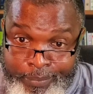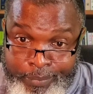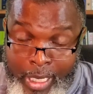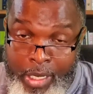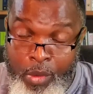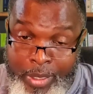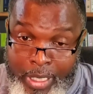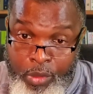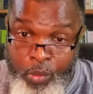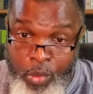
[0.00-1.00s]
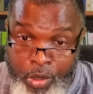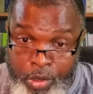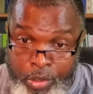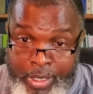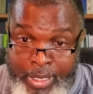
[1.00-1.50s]
They're going to get the
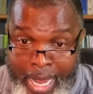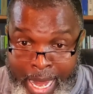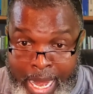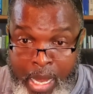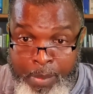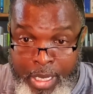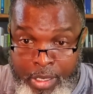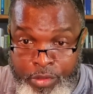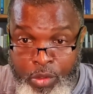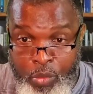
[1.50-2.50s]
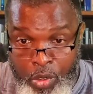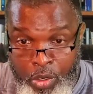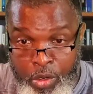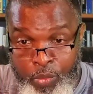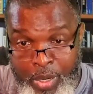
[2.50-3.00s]
word. The name is the
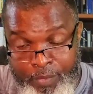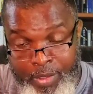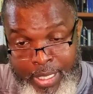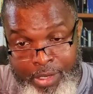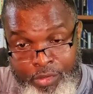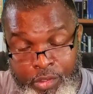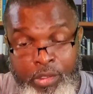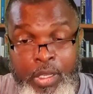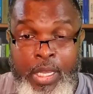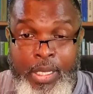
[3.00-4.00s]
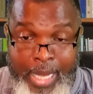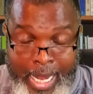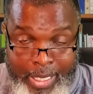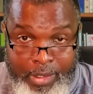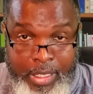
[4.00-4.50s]
word. Revelation
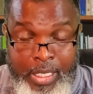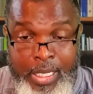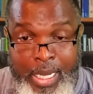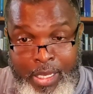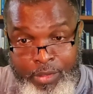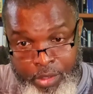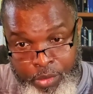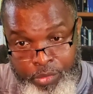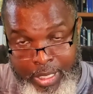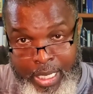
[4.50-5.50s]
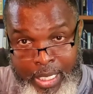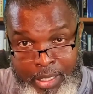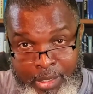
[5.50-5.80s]
19 and 13.